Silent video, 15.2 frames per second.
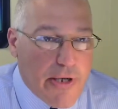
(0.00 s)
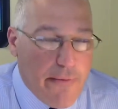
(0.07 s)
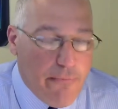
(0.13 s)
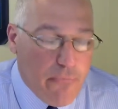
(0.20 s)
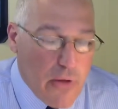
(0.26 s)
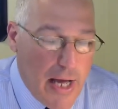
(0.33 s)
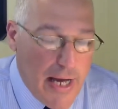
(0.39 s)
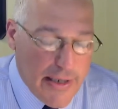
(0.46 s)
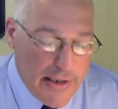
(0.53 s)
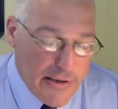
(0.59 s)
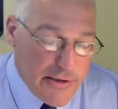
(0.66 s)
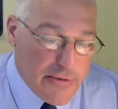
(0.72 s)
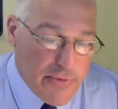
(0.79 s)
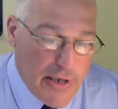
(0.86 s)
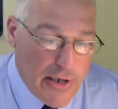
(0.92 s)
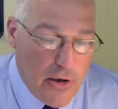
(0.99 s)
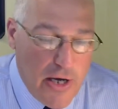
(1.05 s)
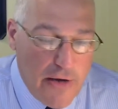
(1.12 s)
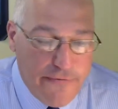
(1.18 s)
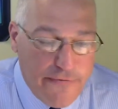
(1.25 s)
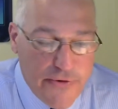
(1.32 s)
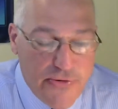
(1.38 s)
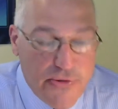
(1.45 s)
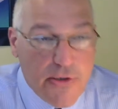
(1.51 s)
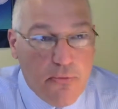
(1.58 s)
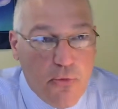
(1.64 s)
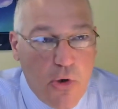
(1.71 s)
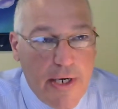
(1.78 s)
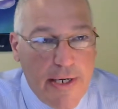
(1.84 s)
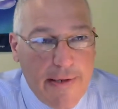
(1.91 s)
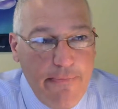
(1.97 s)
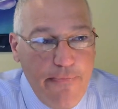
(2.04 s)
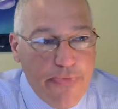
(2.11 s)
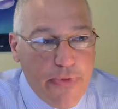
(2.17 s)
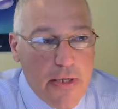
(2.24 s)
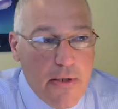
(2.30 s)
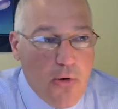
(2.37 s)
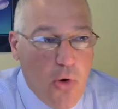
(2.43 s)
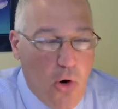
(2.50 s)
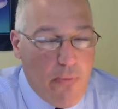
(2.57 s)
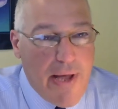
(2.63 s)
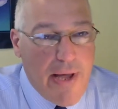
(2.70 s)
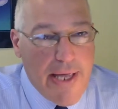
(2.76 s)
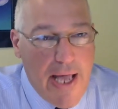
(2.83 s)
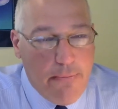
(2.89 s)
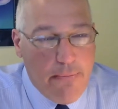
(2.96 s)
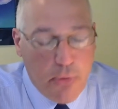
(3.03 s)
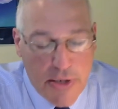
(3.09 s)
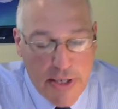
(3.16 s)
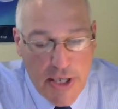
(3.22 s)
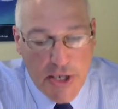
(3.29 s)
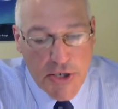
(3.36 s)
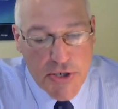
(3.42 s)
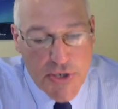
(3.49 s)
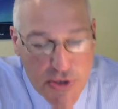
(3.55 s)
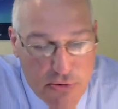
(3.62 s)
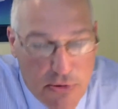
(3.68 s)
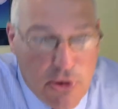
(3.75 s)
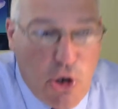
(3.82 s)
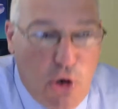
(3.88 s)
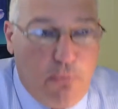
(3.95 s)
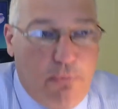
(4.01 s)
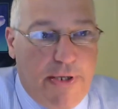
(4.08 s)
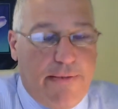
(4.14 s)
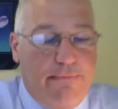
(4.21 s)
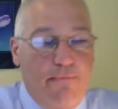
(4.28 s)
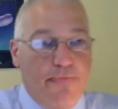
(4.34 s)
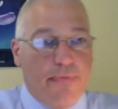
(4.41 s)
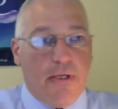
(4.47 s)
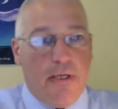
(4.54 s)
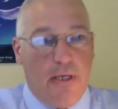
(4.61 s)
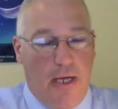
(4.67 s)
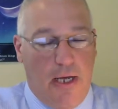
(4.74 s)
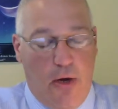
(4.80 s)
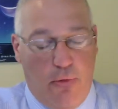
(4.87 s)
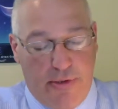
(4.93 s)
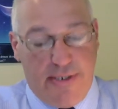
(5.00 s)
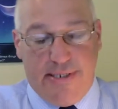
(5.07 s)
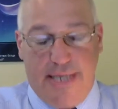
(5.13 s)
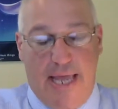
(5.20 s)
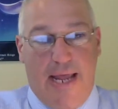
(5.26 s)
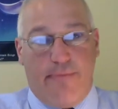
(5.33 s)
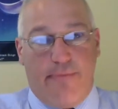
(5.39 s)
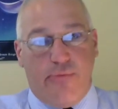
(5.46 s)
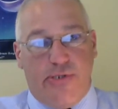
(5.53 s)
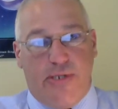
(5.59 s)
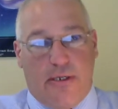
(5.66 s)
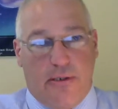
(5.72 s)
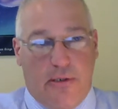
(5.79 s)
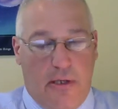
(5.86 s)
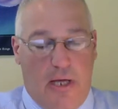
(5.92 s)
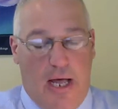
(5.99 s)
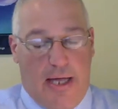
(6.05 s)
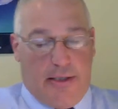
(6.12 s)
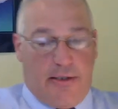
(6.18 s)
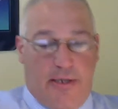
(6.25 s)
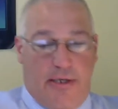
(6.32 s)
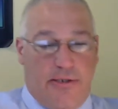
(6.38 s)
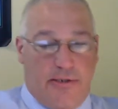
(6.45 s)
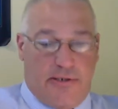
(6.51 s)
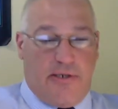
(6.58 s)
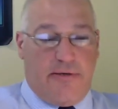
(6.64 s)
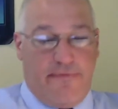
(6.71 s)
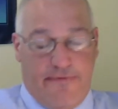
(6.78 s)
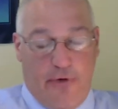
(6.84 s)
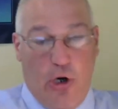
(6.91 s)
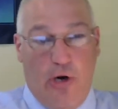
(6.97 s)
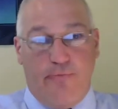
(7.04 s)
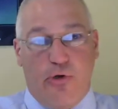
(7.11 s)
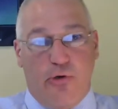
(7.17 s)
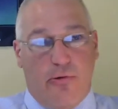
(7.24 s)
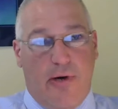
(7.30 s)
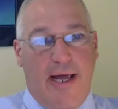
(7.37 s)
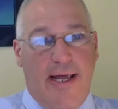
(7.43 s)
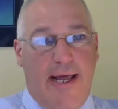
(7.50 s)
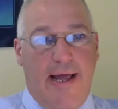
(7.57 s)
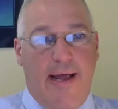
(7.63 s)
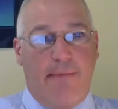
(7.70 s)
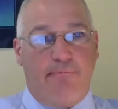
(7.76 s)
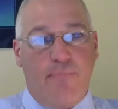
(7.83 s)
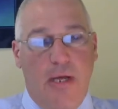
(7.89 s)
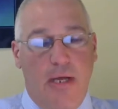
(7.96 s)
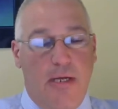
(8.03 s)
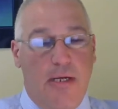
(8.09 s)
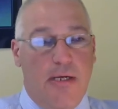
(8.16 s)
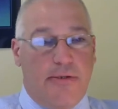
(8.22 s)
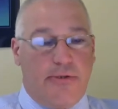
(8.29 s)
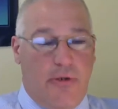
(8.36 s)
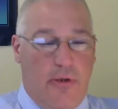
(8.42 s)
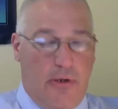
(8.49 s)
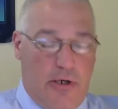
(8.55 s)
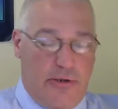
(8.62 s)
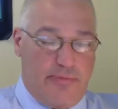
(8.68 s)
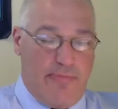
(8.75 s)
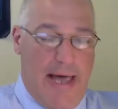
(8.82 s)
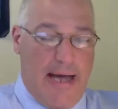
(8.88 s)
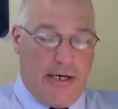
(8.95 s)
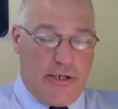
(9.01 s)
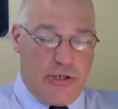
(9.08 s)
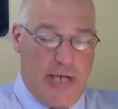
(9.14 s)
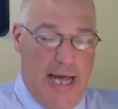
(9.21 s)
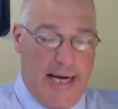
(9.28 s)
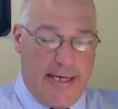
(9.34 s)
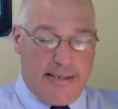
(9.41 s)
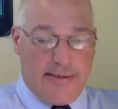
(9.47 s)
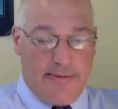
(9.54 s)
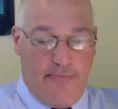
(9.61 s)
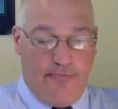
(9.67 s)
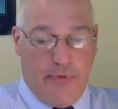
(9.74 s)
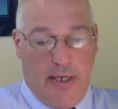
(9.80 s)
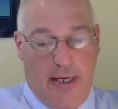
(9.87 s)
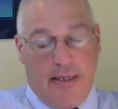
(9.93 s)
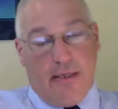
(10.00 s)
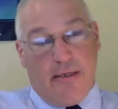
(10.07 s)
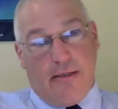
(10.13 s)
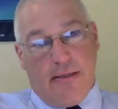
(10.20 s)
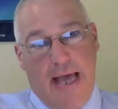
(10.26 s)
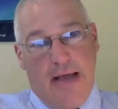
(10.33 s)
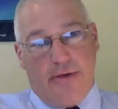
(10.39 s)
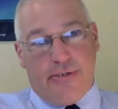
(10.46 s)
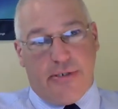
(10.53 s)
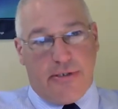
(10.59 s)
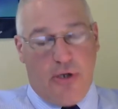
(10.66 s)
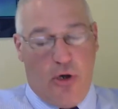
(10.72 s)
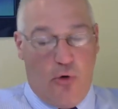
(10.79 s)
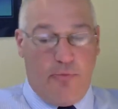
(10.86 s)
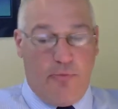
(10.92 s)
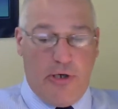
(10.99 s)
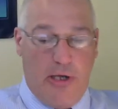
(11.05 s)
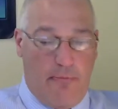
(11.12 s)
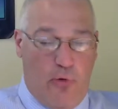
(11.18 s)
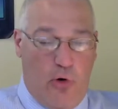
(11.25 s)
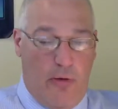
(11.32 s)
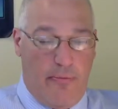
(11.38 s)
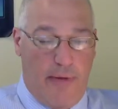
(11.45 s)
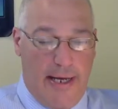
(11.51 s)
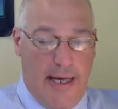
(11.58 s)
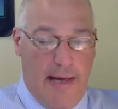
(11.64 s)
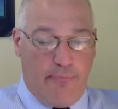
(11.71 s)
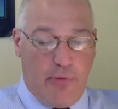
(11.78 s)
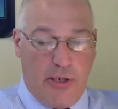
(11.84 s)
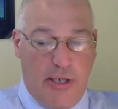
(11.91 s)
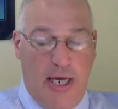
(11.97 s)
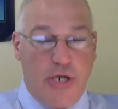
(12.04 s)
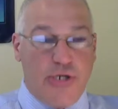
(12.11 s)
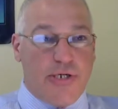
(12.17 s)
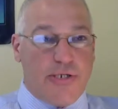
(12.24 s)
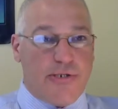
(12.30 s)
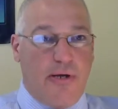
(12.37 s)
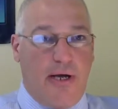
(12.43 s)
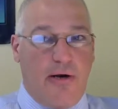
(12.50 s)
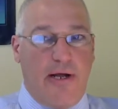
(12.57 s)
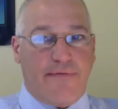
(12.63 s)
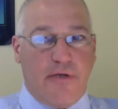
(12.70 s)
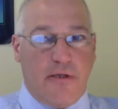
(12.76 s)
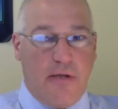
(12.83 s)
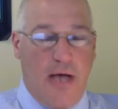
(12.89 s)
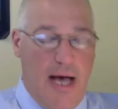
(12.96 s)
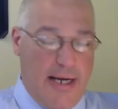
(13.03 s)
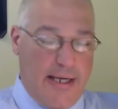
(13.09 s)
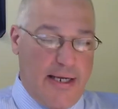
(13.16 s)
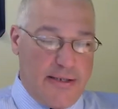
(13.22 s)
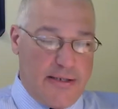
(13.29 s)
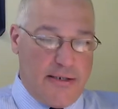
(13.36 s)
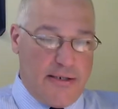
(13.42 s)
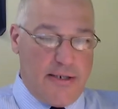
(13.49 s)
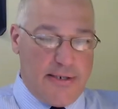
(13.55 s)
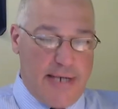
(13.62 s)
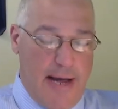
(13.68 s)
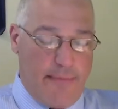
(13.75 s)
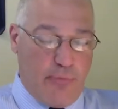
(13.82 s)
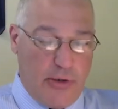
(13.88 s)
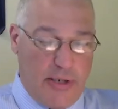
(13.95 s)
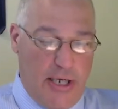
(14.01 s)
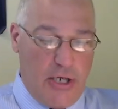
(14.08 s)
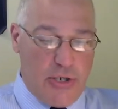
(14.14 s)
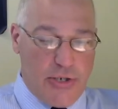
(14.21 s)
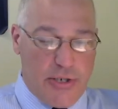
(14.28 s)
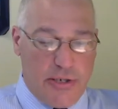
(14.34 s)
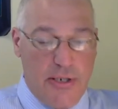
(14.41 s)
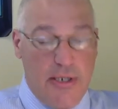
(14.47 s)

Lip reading: log into my office in the morning, all my applications will open with the same single on. It's confirmed who I am, so it goes back and checks, and it allows it to open up all my applications, so I don't have to log into each application.